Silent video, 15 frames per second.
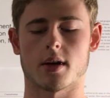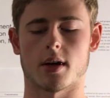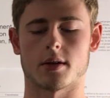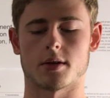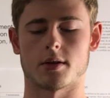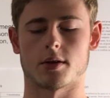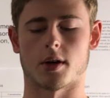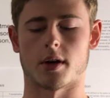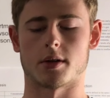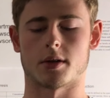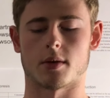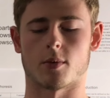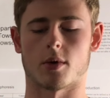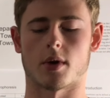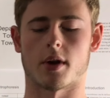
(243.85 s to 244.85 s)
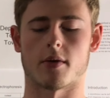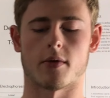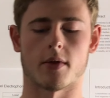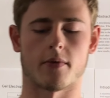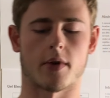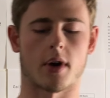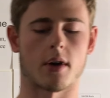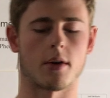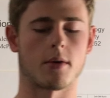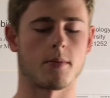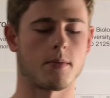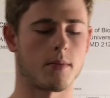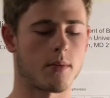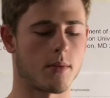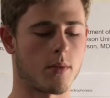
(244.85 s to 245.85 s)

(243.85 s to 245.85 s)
concentration when we're given the volume.